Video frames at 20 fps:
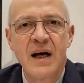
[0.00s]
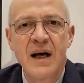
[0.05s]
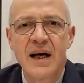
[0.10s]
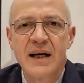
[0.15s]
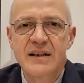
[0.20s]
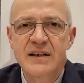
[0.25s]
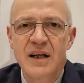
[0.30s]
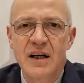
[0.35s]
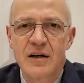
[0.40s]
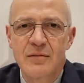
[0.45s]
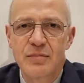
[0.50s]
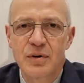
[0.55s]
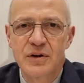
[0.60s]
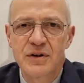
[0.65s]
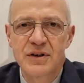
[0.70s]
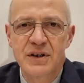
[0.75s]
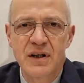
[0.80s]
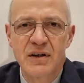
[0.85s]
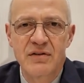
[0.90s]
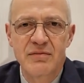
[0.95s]

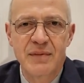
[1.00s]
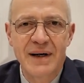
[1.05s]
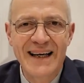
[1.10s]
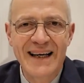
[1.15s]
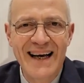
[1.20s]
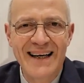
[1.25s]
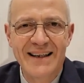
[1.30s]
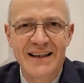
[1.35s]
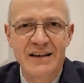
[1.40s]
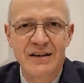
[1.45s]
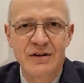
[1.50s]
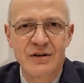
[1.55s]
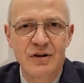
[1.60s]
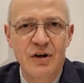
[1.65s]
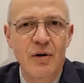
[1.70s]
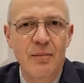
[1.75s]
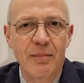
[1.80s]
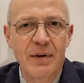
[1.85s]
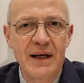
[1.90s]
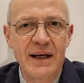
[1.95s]
Examples of mechanical
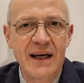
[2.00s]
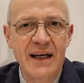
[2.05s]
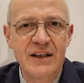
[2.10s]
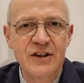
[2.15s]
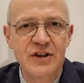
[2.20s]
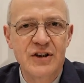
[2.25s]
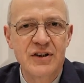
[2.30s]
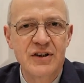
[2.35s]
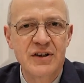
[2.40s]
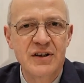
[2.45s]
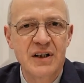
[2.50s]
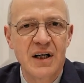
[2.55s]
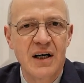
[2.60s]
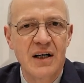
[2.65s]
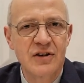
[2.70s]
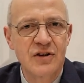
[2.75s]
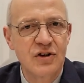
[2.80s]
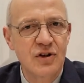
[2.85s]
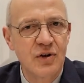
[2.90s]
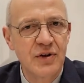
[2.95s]
complications
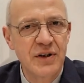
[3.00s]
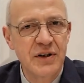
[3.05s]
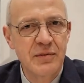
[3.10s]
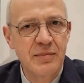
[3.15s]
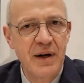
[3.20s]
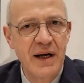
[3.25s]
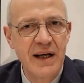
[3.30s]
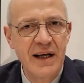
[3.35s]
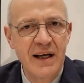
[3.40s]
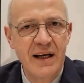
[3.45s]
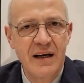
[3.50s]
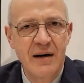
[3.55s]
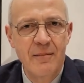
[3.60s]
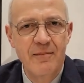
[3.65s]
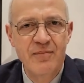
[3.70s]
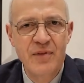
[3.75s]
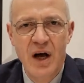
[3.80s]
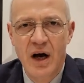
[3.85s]
are joint pain,